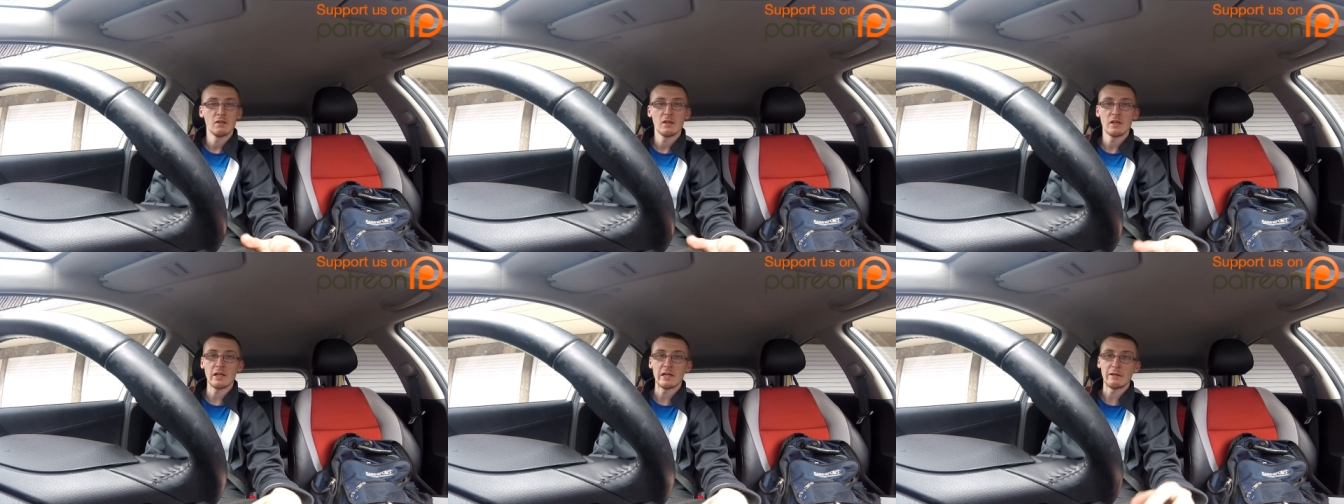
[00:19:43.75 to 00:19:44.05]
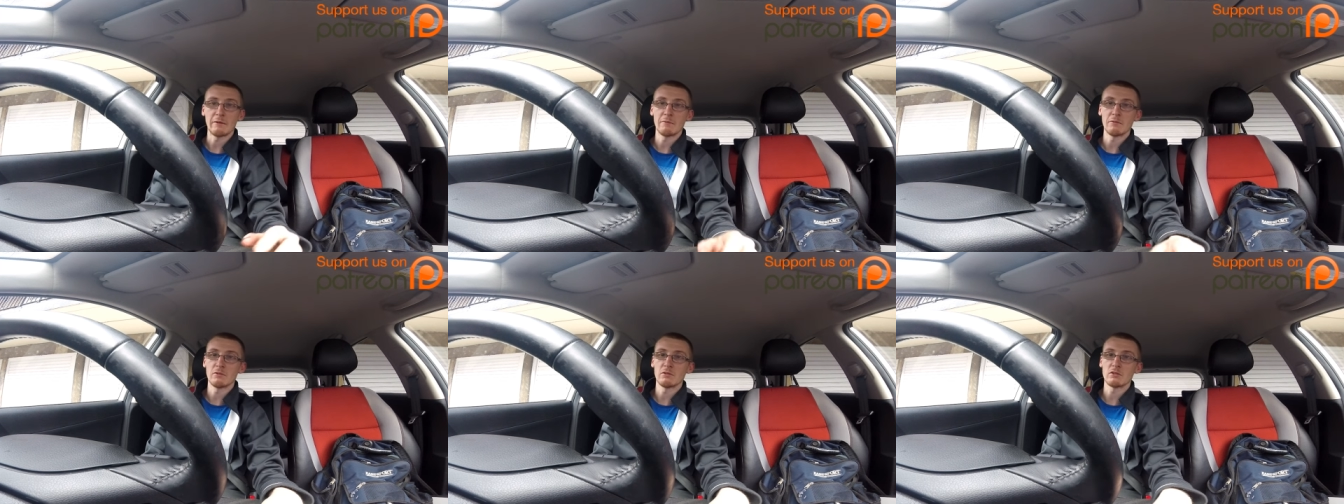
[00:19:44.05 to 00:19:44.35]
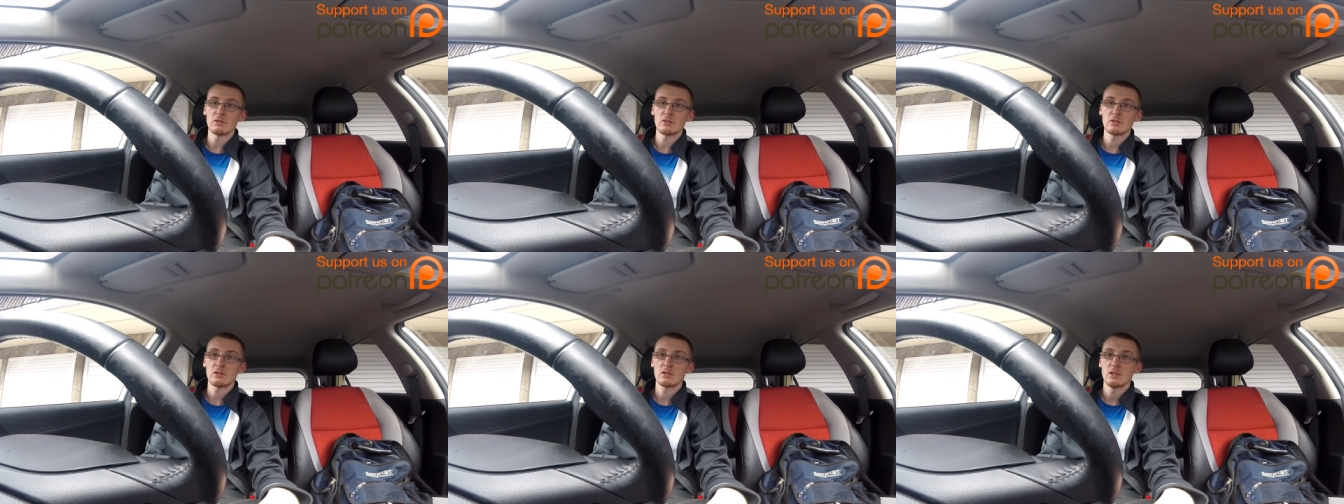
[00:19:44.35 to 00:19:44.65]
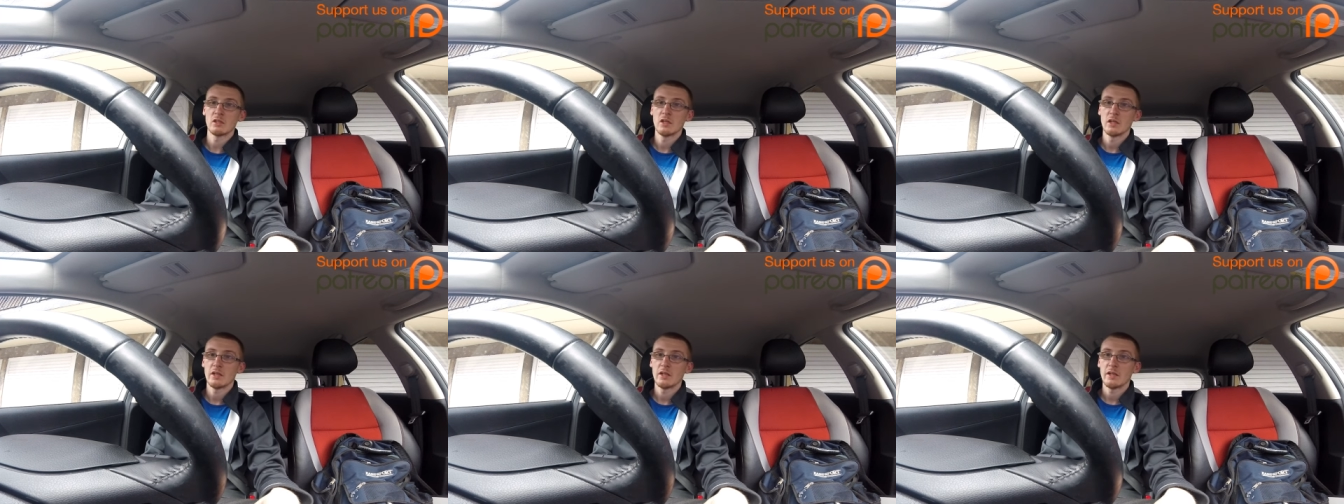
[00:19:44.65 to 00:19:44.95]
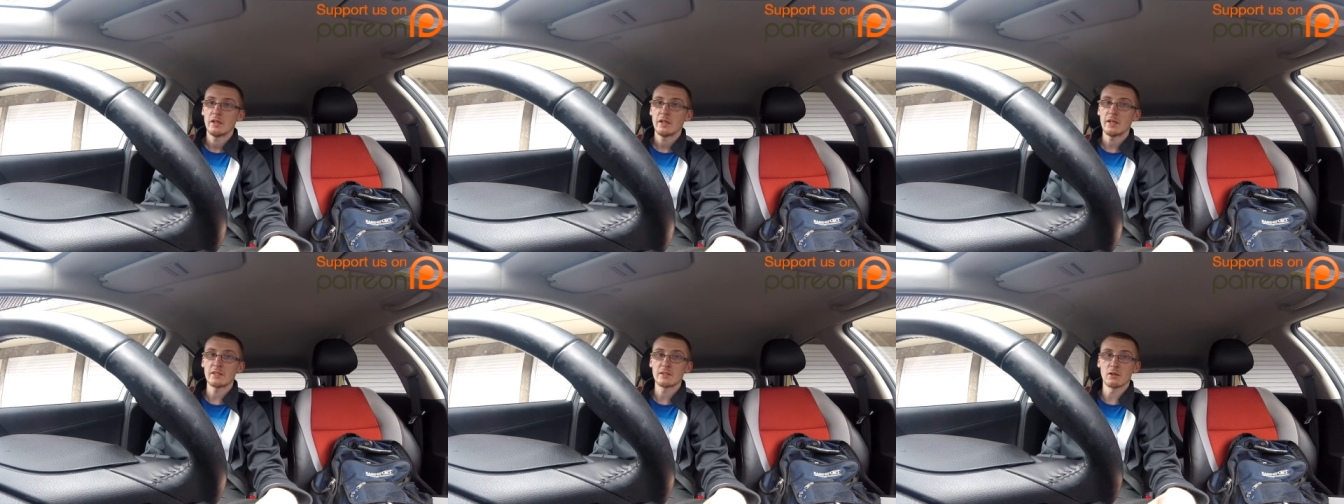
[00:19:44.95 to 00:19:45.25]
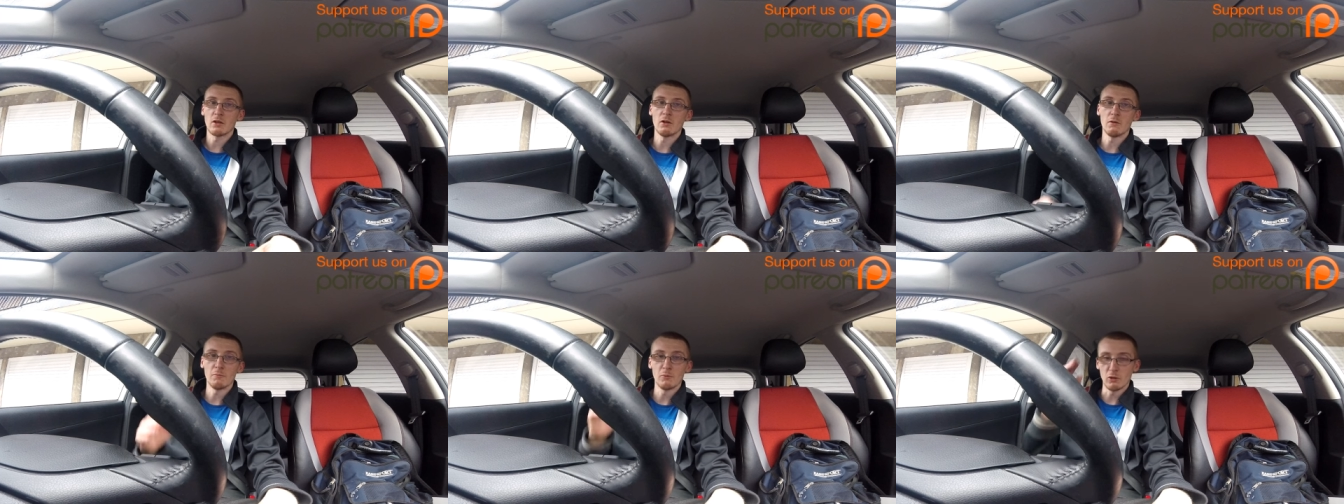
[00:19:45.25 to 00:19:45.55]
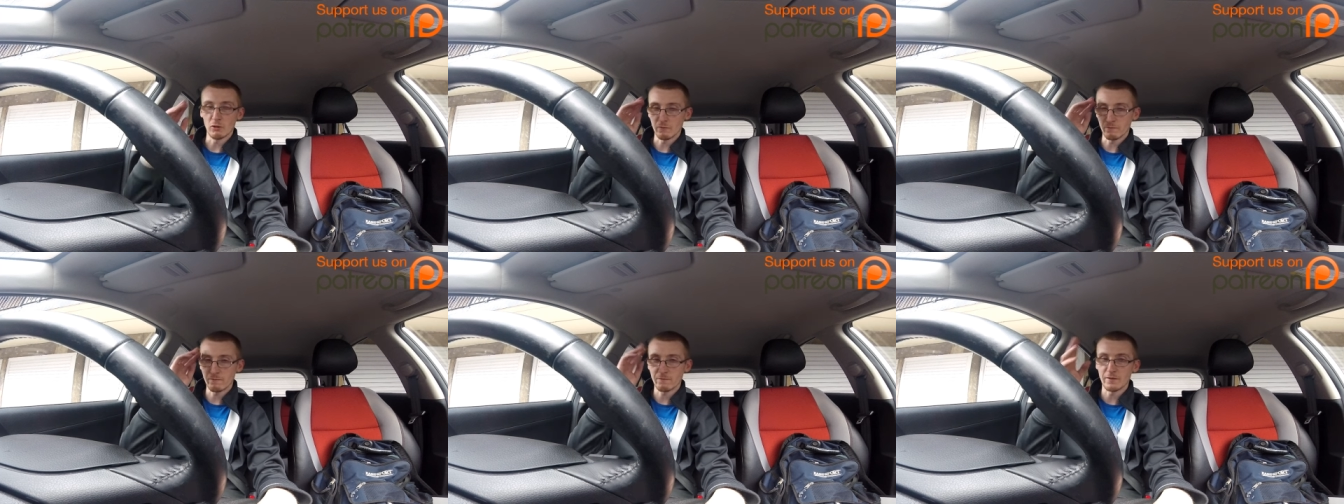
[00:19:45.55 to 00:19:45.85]
It was he's a lot
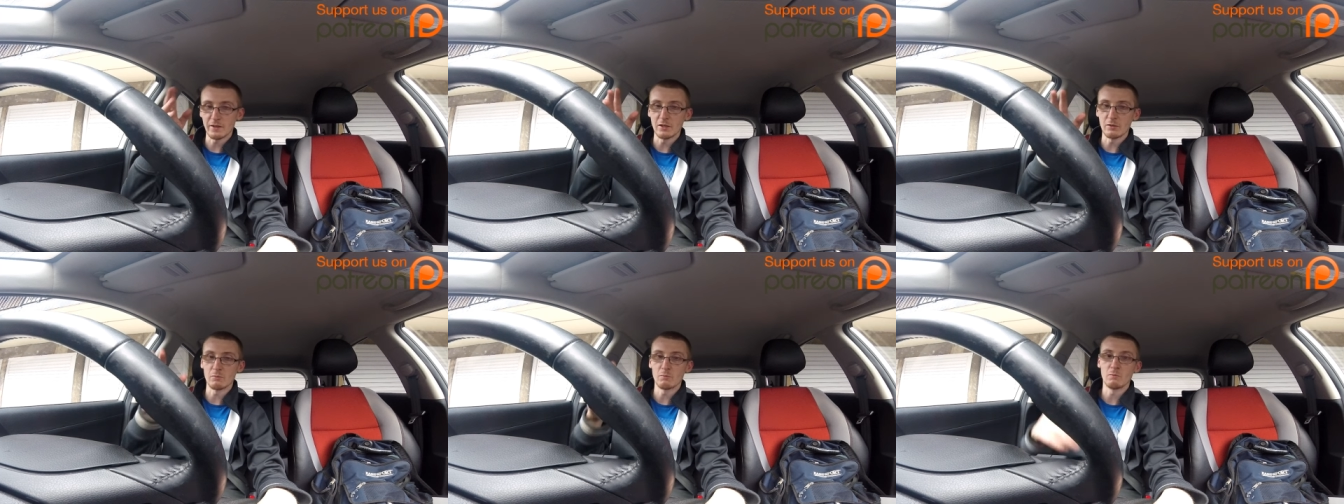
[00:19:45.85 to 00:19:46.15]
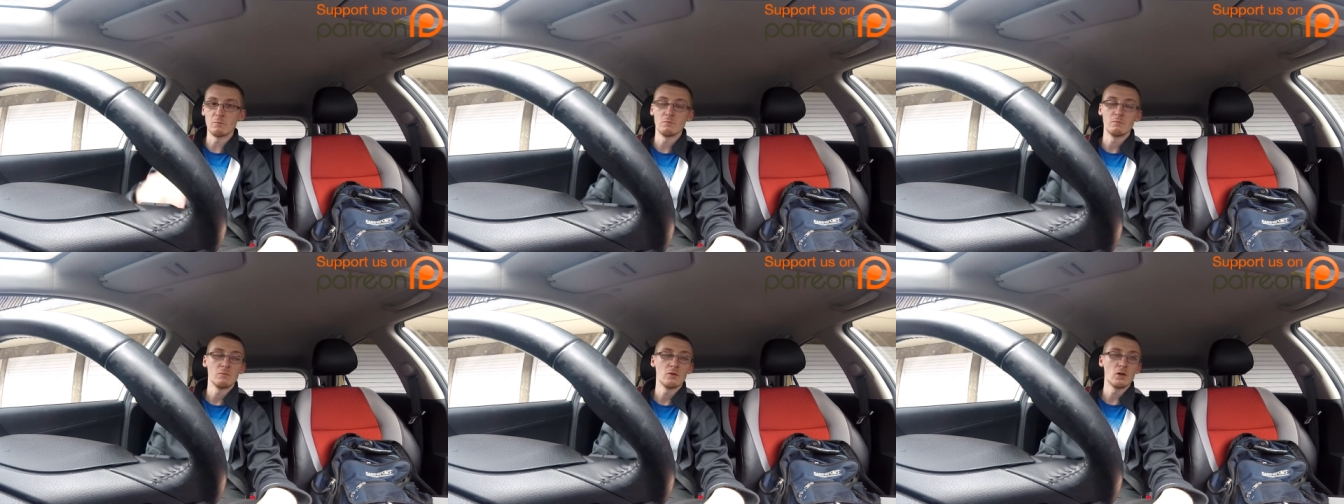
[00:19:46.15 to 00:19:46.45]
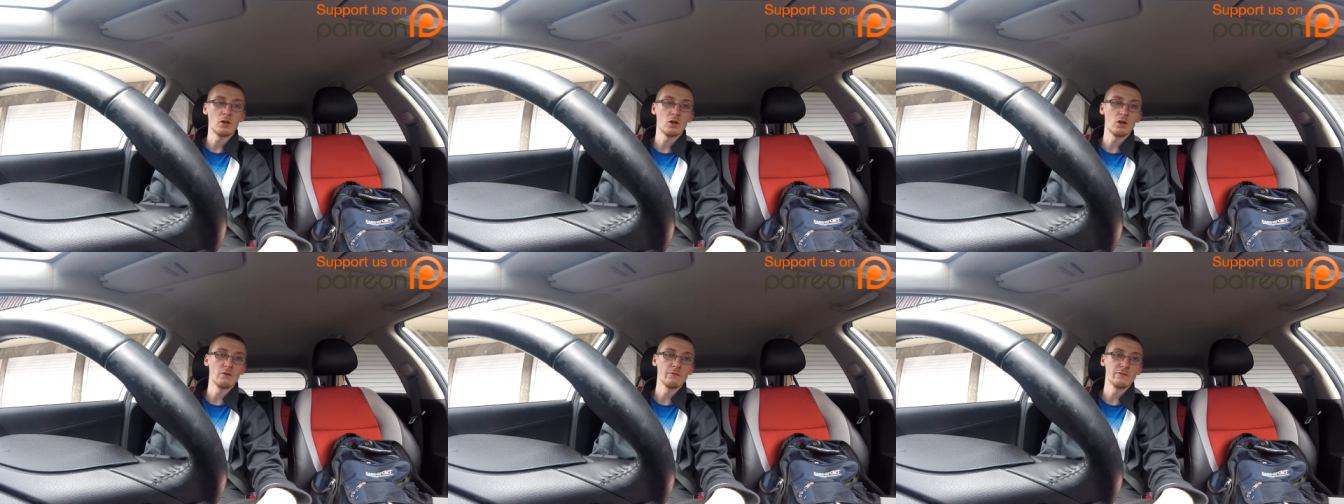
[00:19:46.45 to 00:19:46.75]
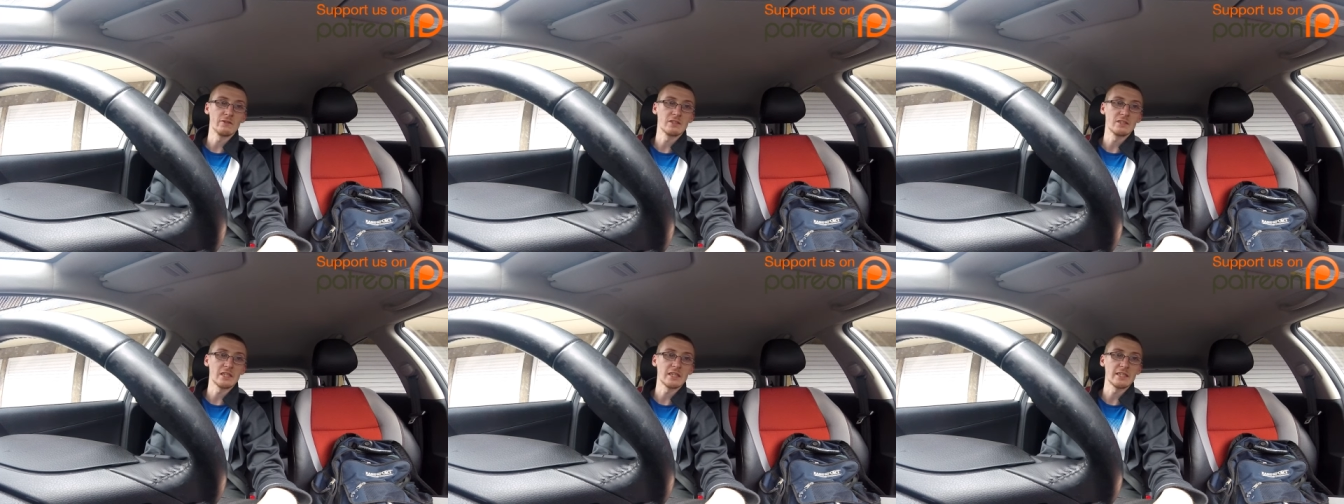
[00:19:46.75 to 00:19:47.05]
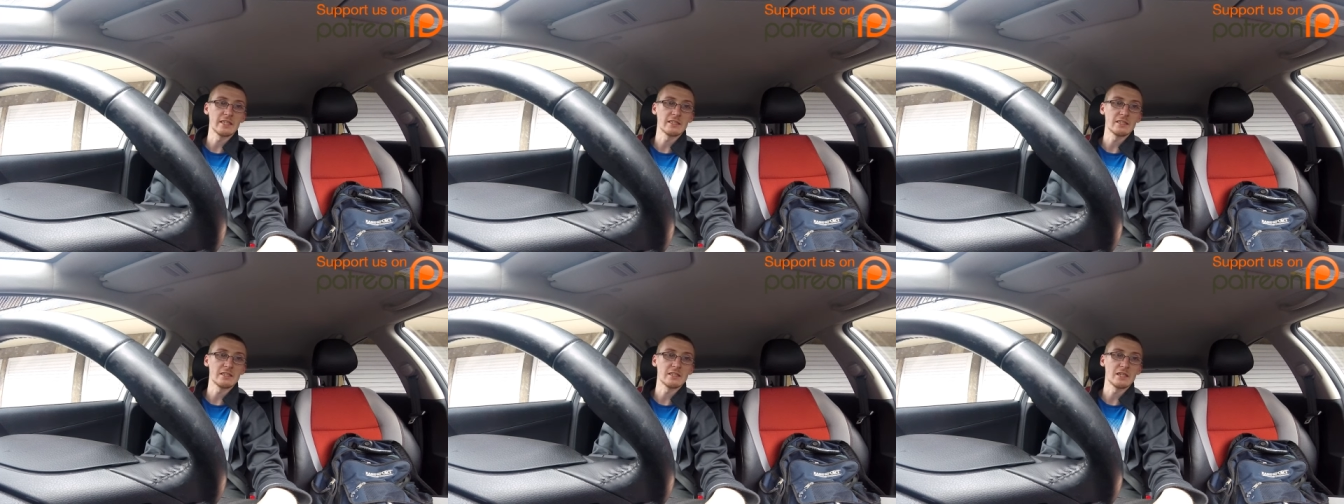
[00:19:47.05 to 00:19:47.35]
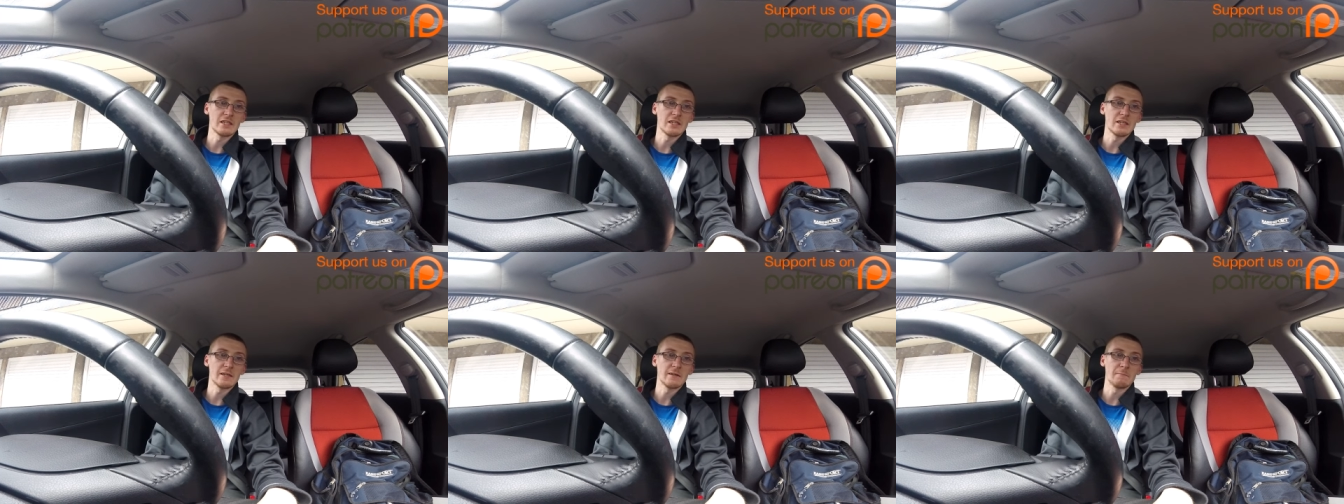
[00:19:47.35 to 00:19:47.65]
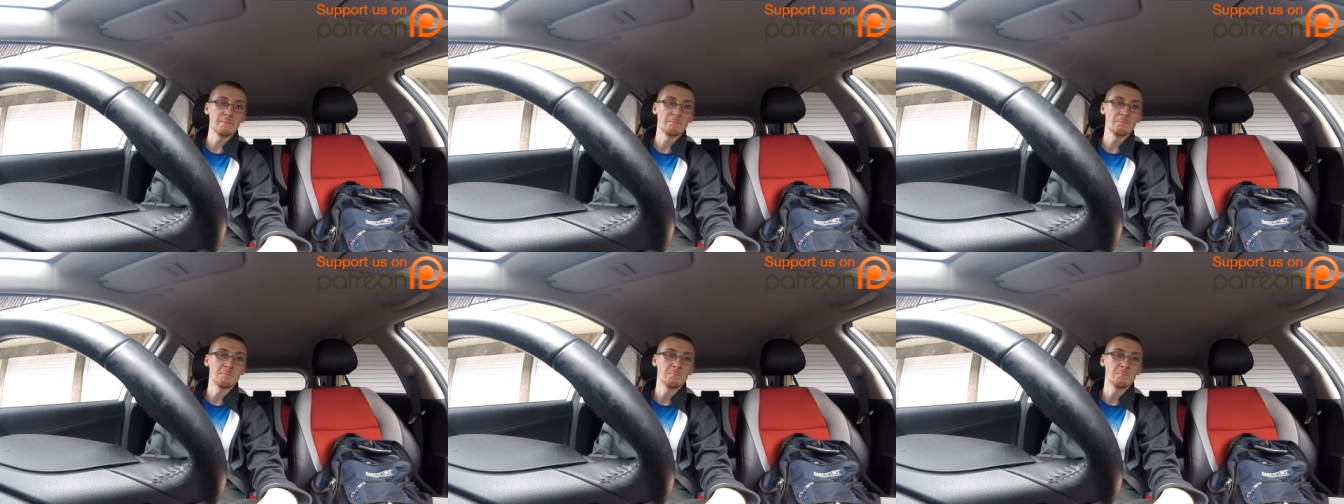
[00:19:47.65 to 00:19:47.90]
more film orientated than I am.